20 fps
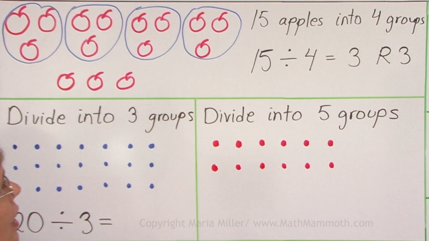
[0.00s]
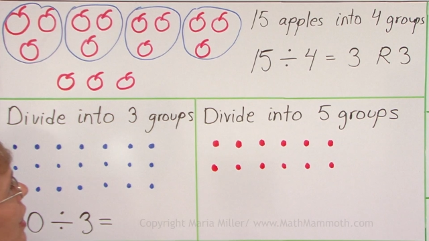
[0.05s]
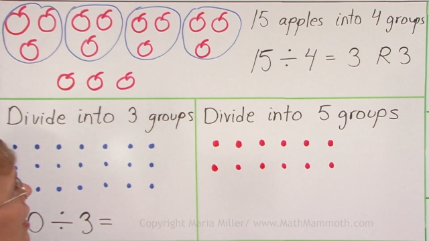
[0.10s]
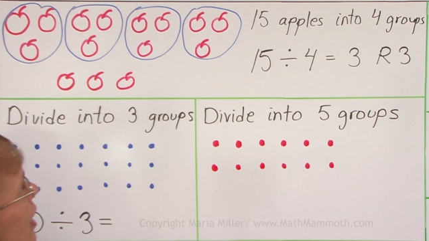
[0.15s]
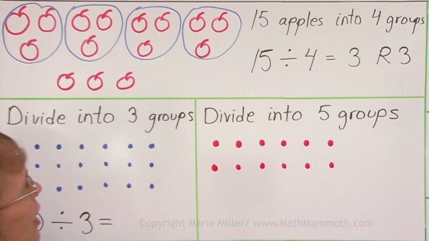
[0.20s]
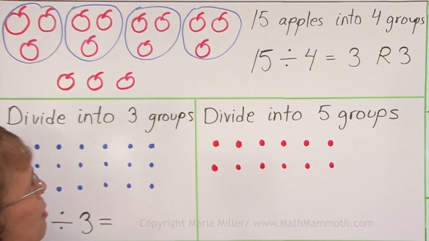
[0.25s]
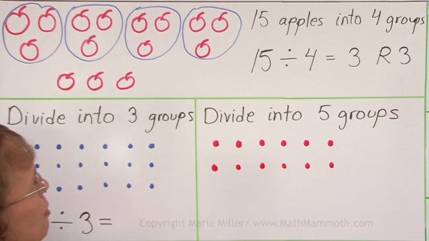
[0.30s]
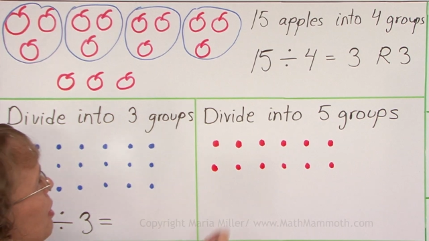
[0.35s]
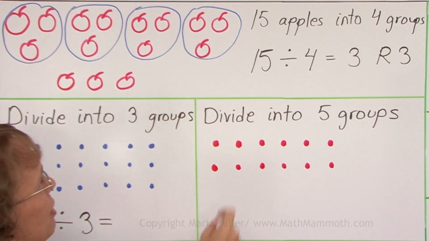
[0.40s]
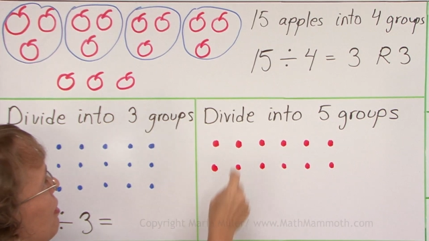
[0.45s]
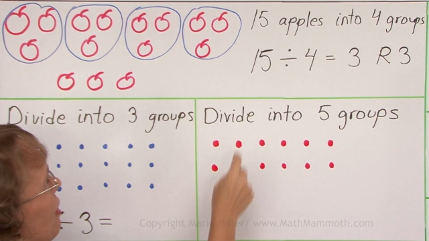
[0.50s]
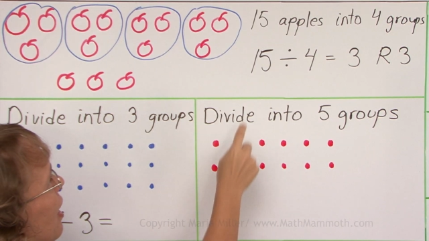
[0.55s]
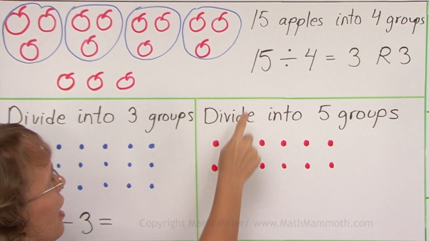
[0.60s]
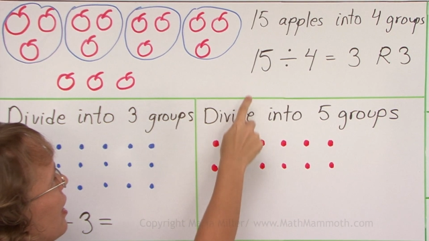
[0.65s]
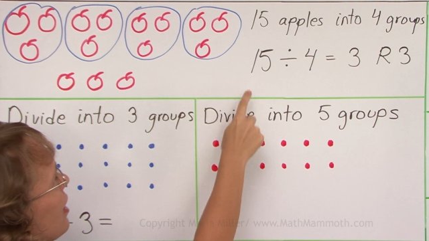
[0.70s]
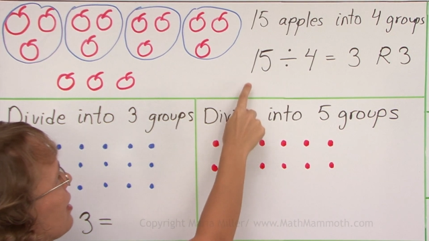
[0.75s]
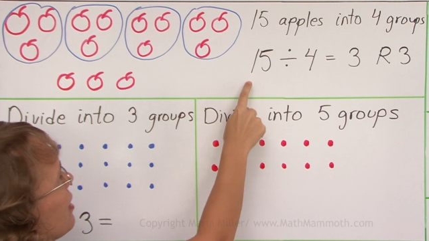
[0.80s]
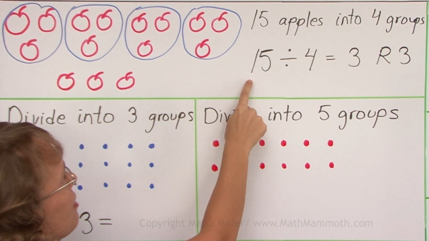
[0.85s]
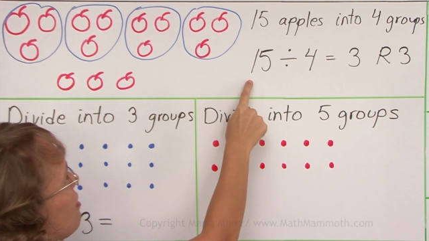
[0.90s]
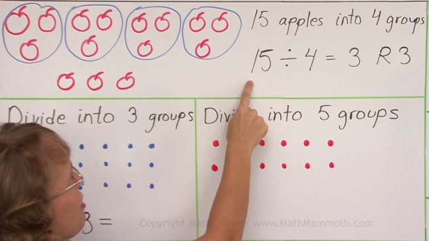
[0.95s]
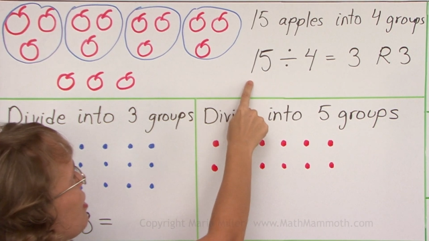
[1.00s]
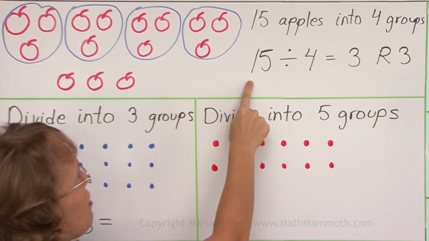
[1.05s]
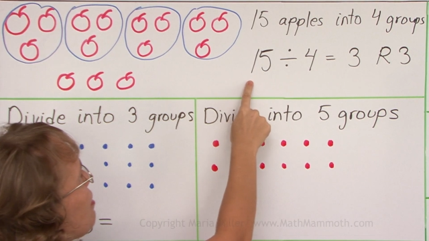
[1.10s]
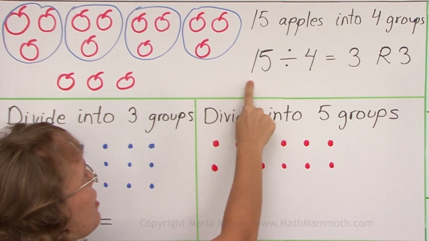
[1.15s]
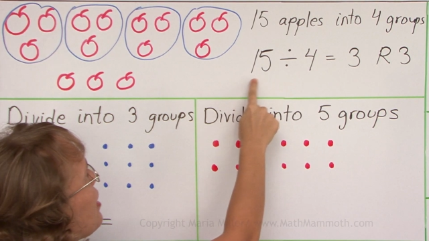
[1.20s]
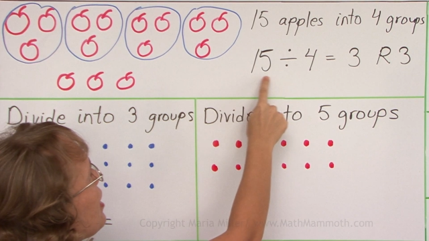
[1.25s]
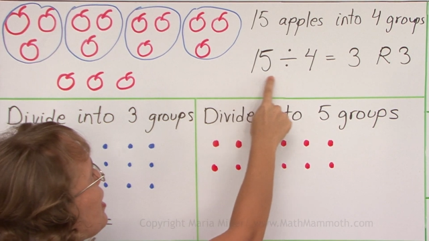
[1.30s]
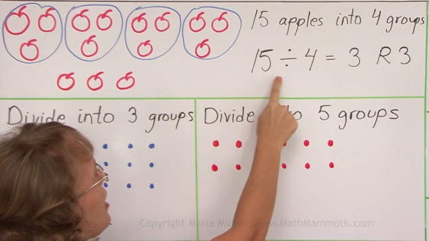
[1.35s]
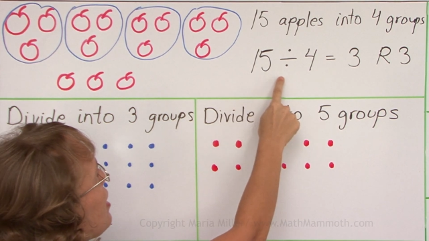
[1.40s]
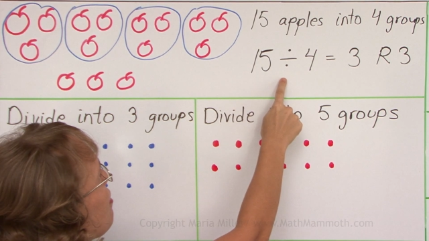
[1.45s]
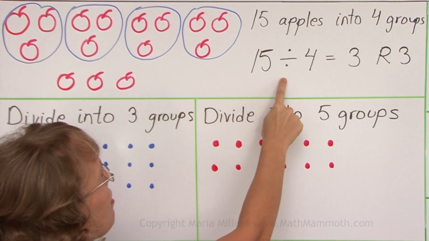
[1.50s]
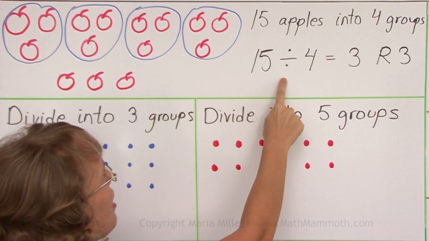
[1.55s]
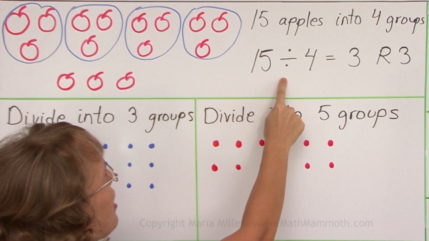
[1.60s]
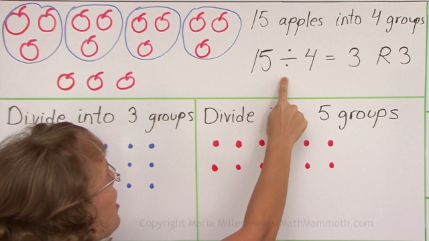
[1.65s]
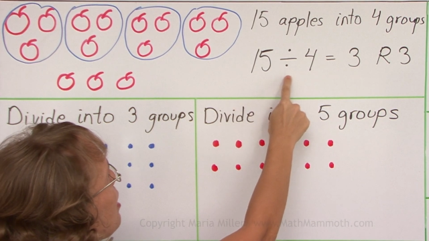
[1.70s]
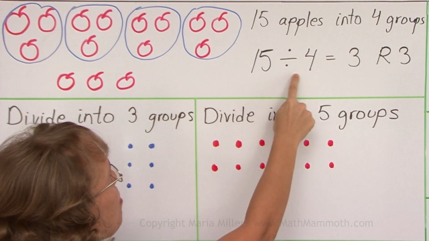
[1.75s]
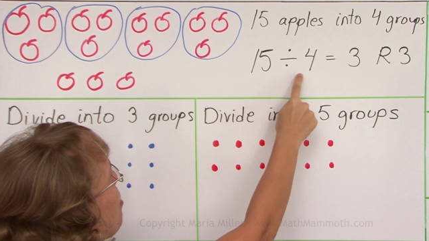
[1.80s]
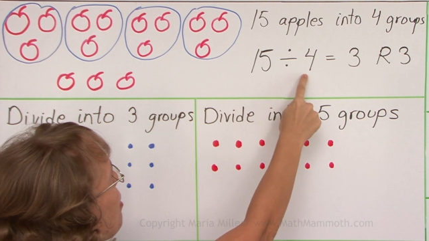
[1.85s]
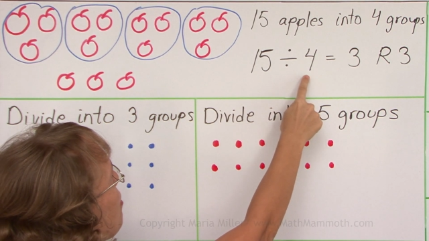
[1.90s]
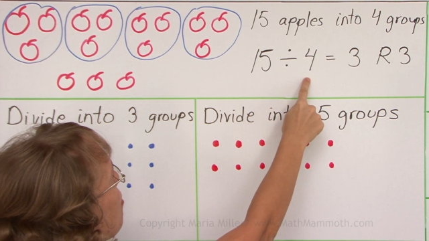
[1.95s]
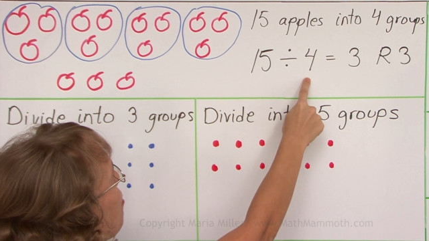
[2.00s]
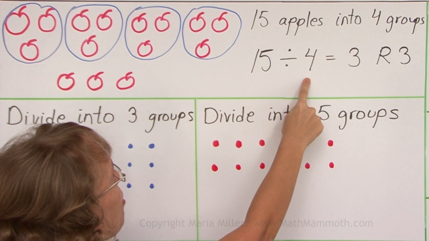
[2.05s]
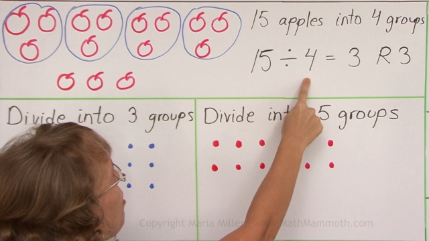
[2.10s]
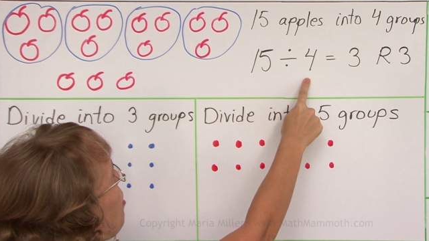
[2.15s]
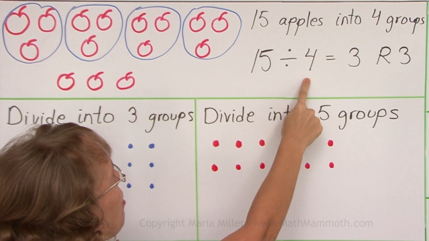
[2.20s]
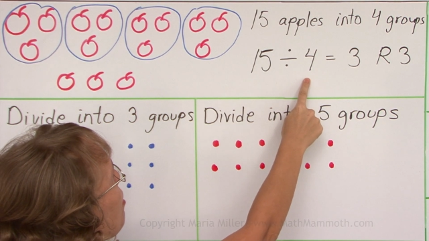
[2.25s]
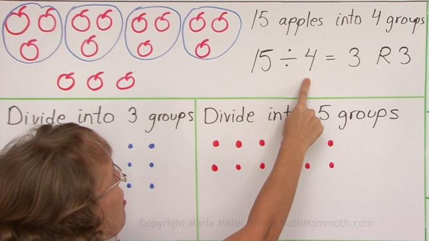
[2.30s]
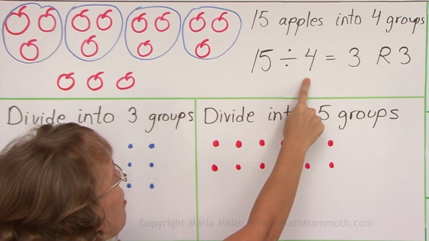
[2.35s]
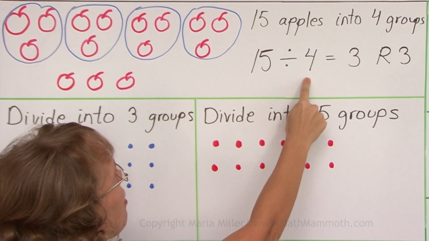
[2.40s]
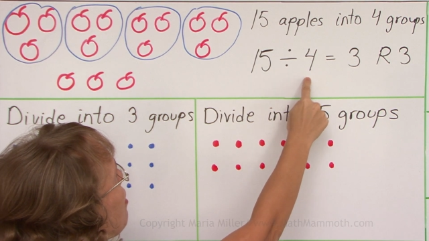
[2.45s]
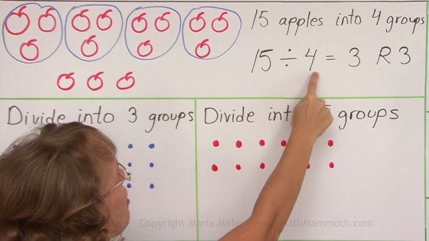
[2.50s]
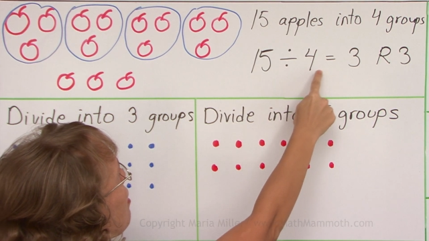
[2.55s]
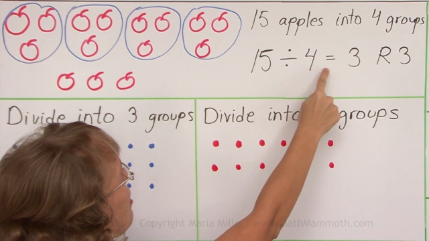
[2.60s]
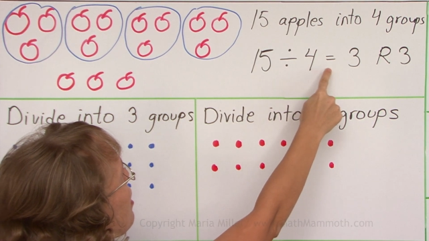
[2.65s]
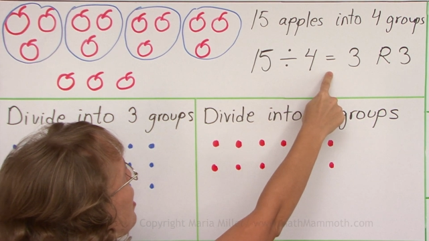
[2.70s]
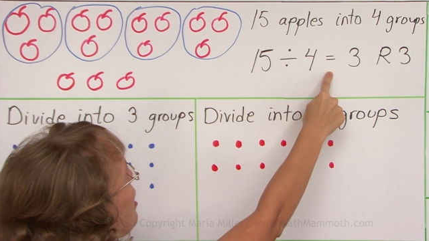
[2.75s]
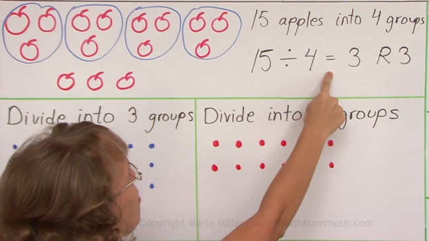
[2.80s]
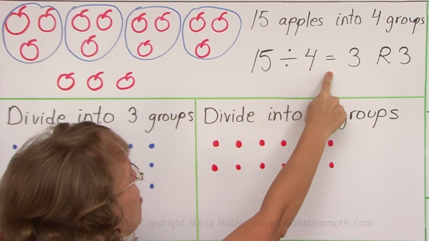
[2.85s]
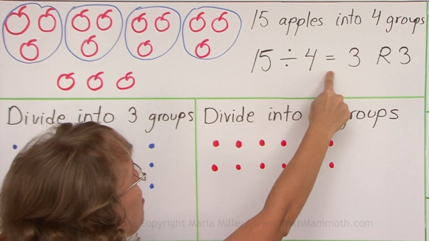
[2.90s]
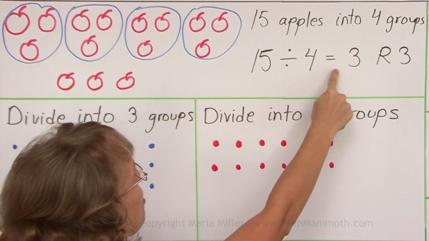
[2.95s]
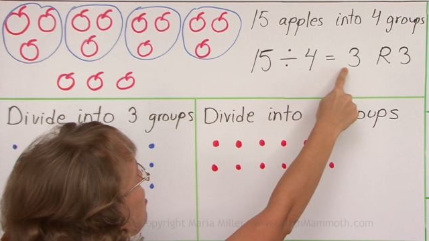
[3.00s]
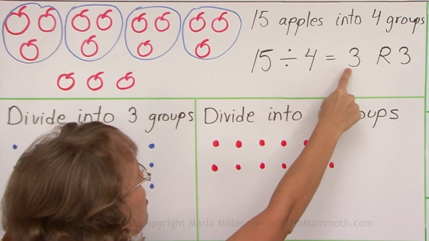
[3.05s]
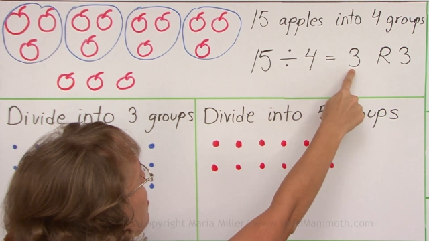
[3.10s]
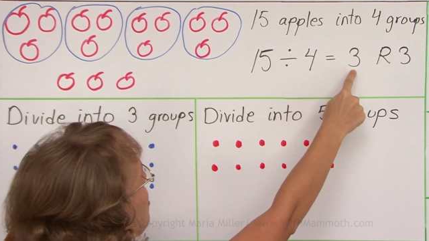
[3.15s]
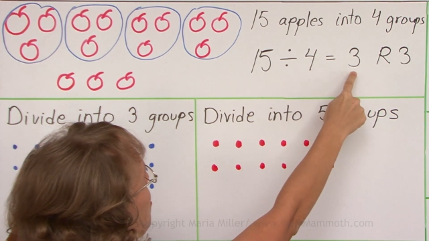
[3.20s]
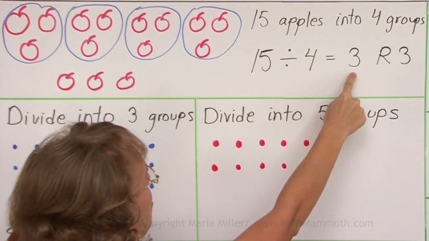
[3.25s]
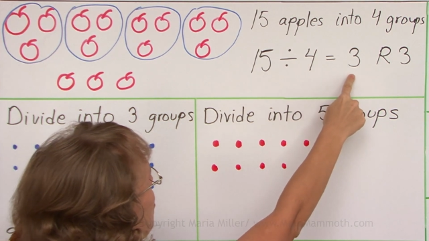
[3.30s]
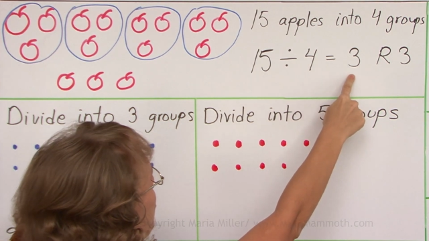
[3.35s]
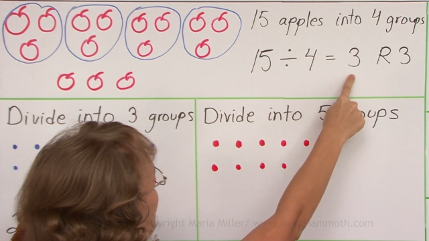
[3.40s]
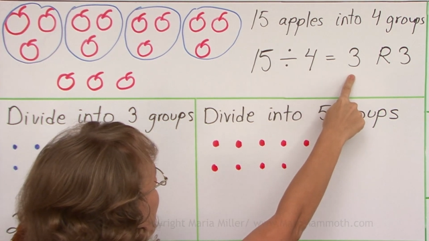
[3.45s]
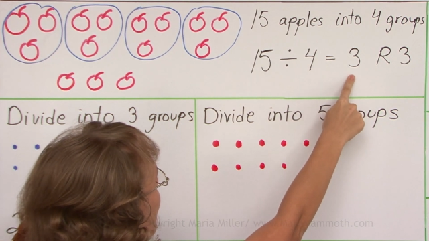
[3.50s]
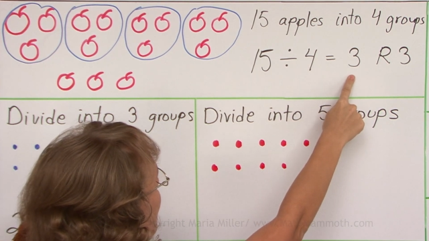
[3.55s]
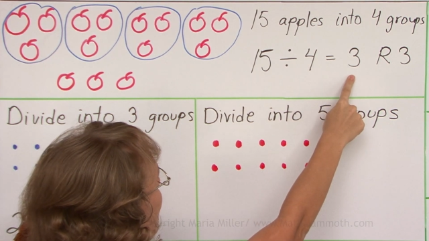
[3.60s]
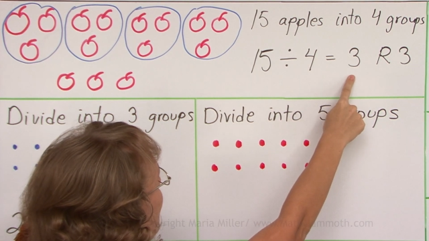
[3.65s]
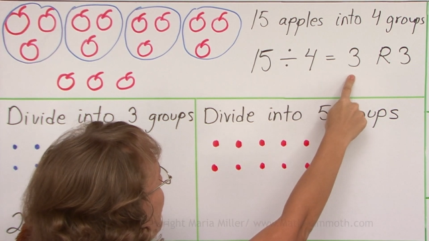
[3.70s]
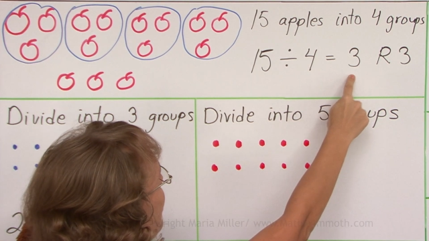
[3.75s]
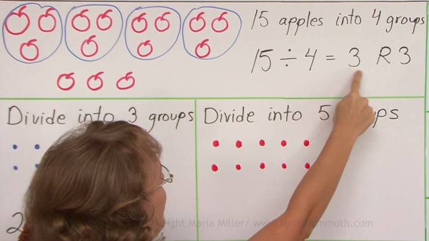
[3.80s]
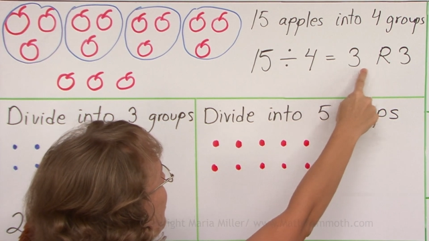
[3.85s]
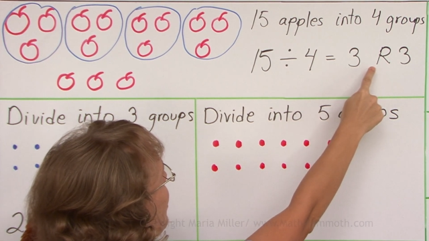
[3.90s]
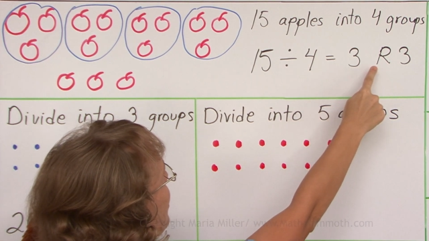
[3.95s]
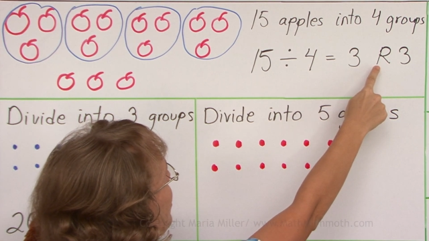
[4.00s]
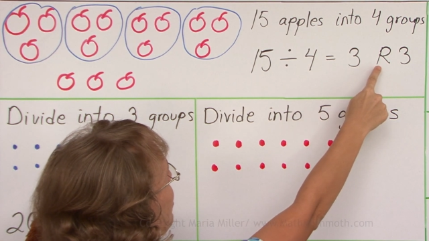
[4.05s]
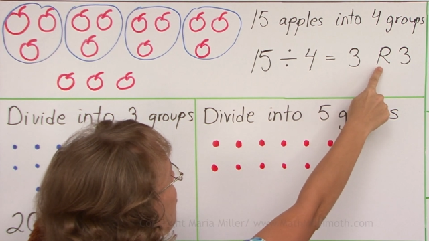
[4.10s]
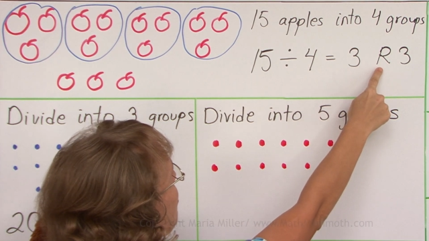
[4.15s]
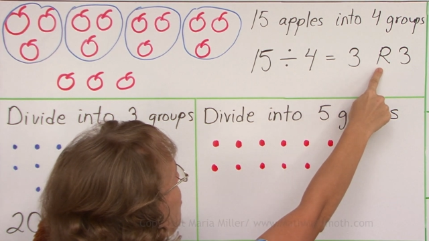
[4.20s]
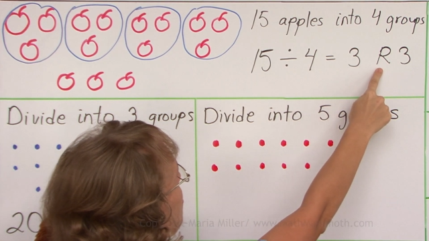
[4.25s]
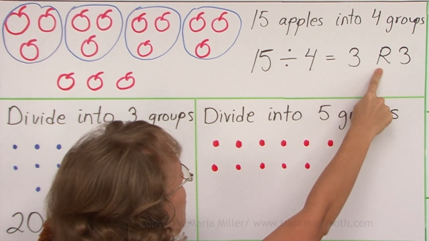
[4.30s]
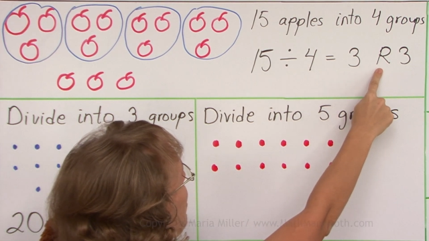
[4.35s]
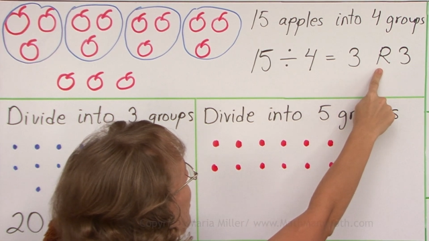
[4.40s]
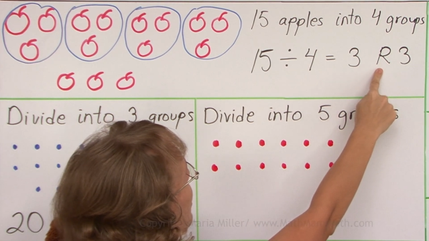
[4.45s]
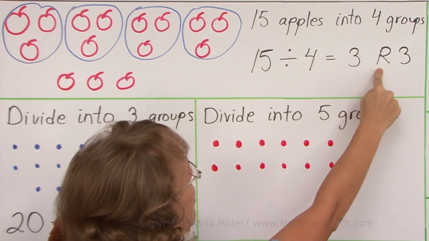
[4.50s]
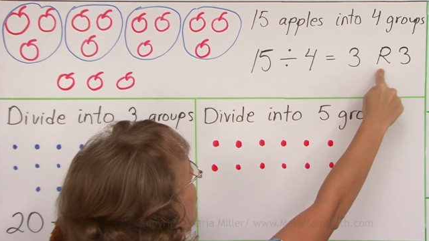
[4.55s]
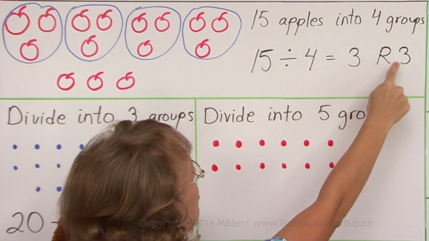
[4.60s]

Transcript: [unreadable: no face in view]